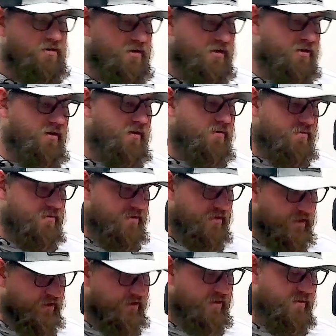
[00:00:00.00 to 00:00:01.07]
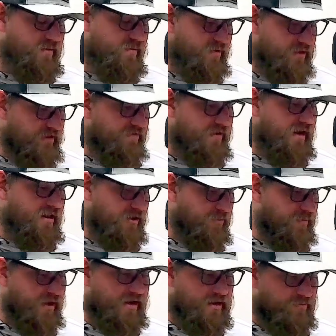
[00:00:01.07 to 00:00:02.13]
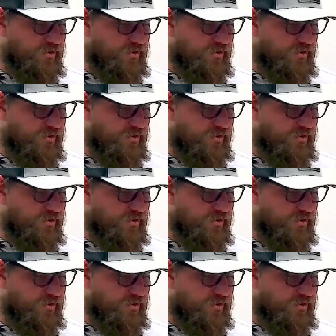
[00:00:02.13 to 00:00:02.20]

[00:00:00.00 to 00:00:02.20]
developing,